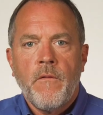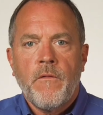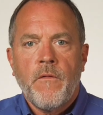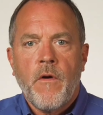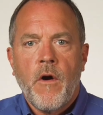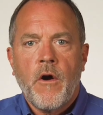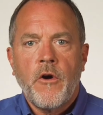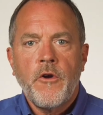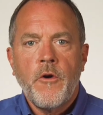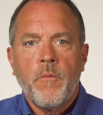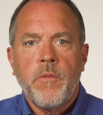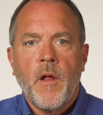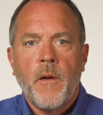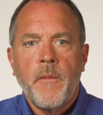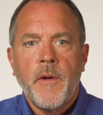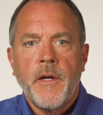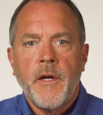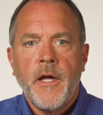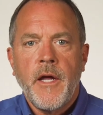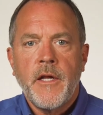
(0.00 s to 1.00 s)
For all your
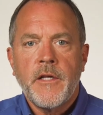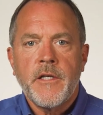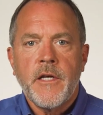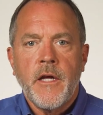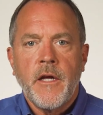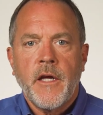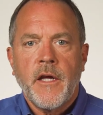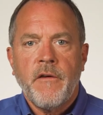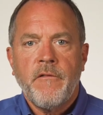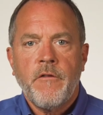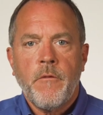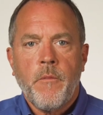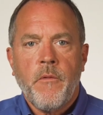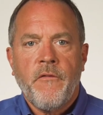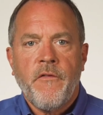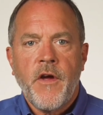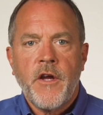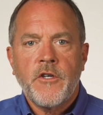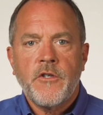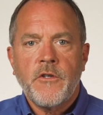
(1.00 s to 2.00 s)
plumbing needs, give the
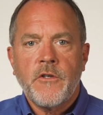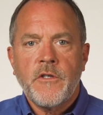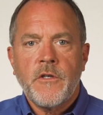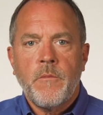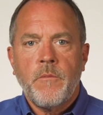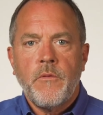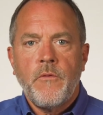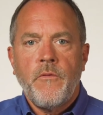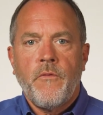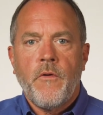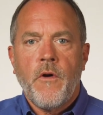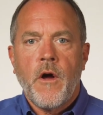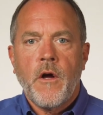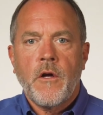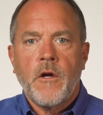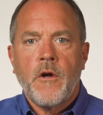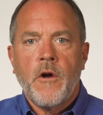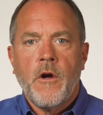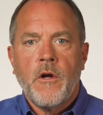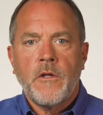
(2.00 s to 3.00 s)
professionals at Blue
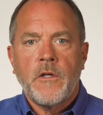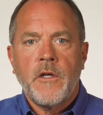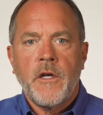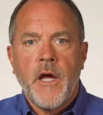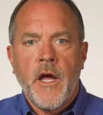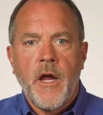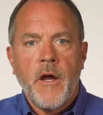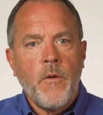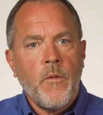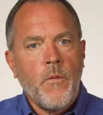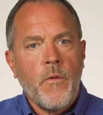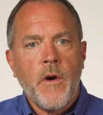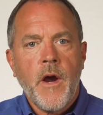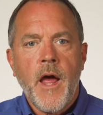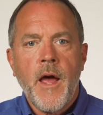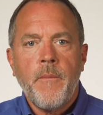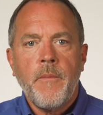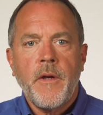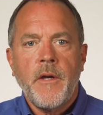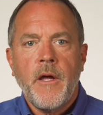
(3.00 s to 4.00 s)
Frog a call today. We're
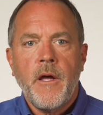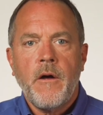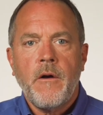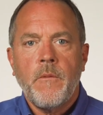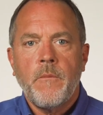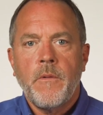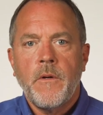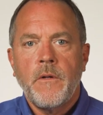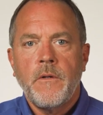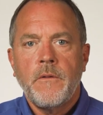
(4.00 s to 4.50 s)
happy to help.